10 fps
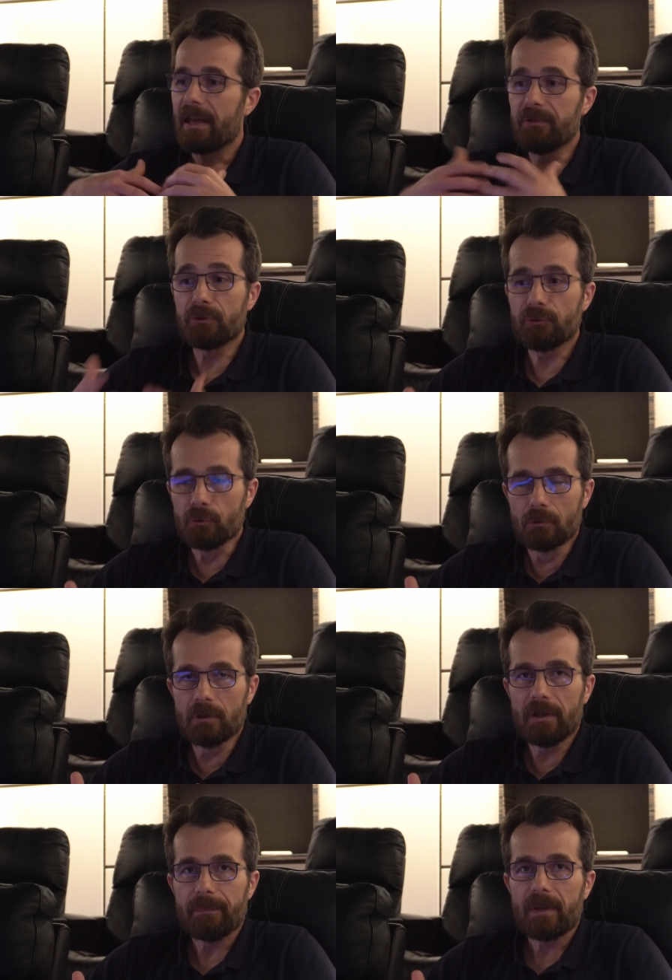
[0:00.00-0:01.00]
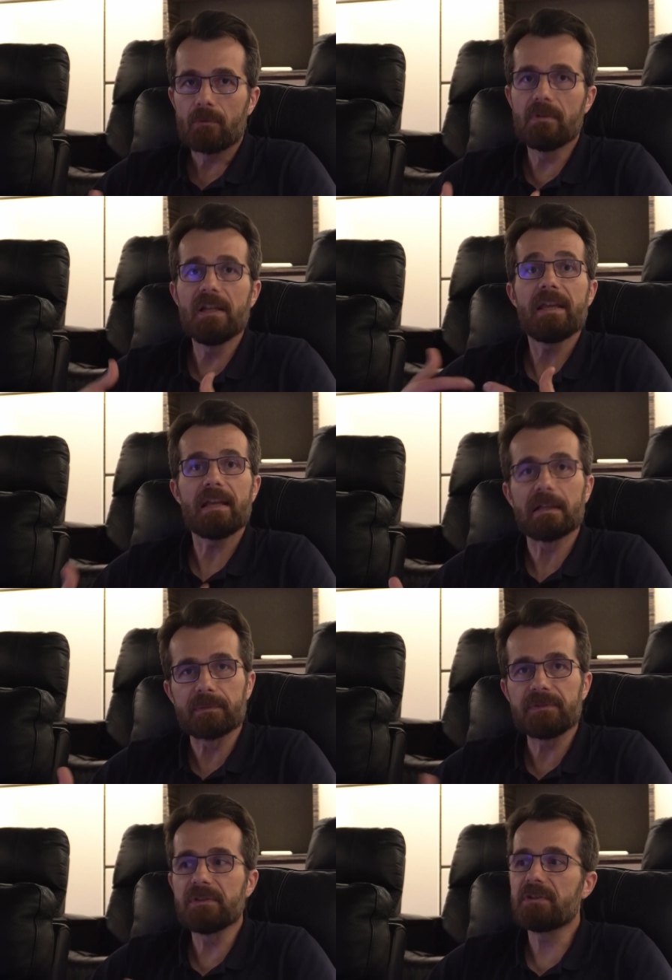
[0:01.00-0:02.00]
And the tool really
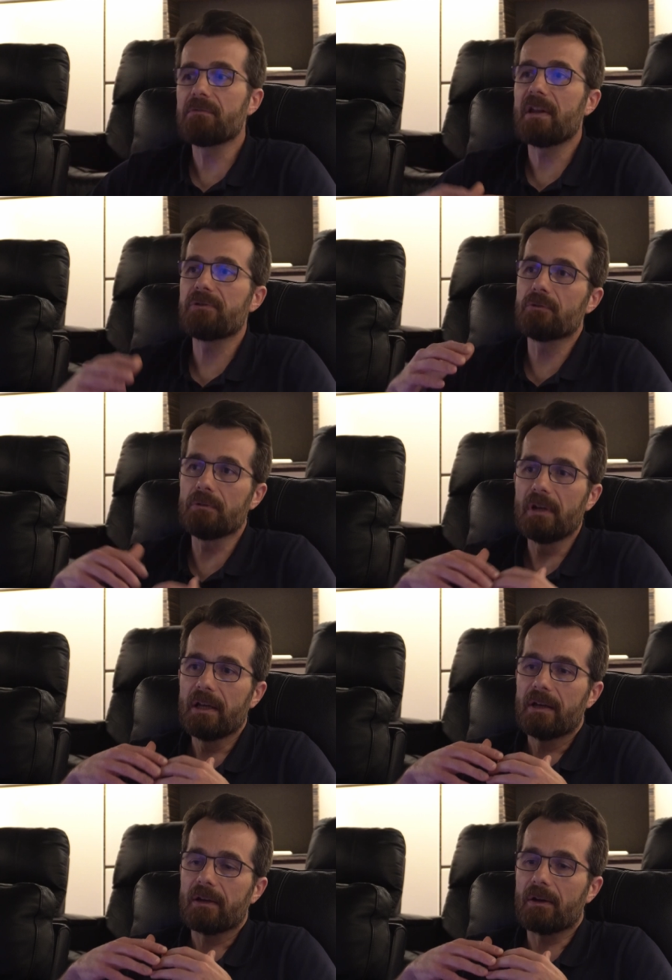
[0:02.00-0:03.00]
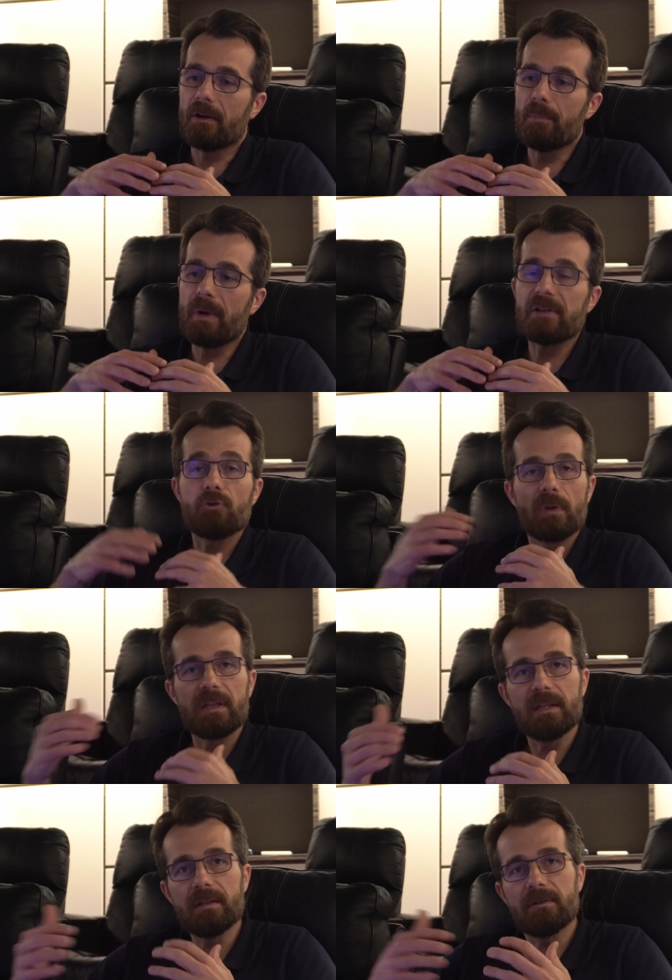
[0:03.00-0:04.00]
helps the integrator uh, uh, by
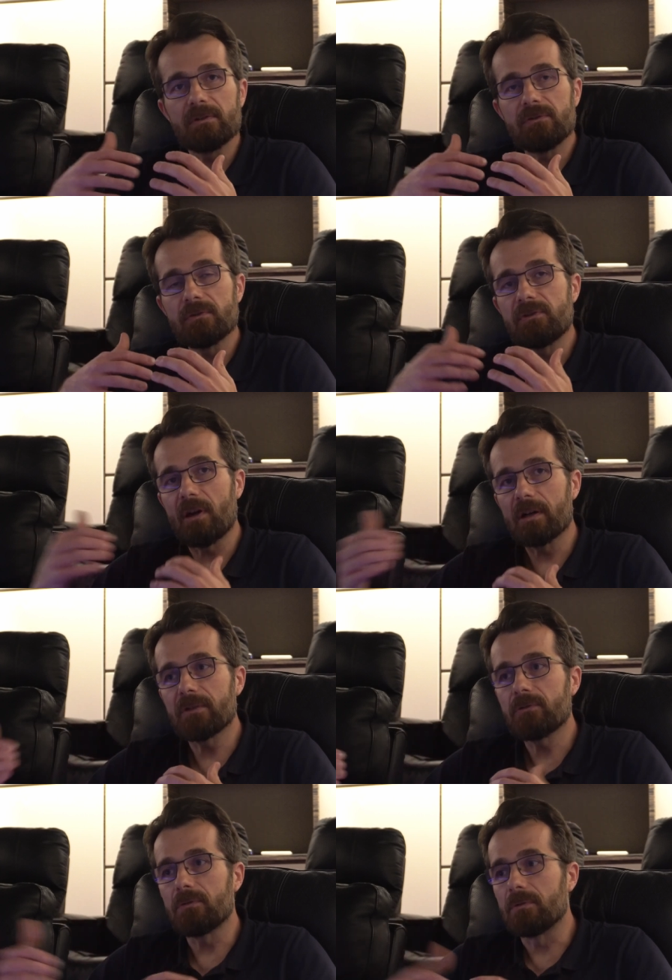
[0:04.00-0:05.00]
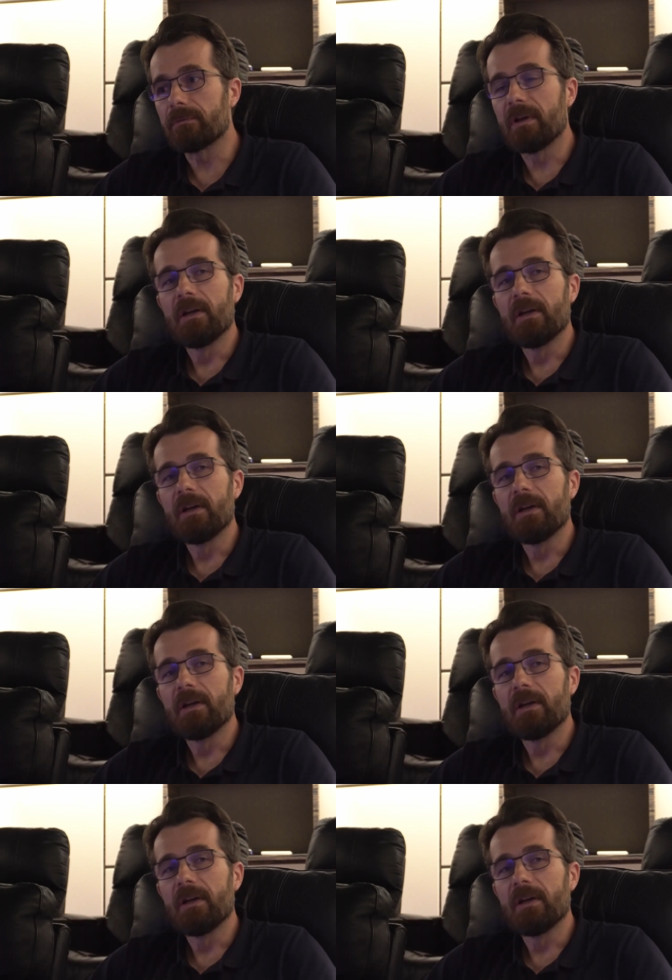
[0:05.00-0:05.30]
tweaking the, the target curve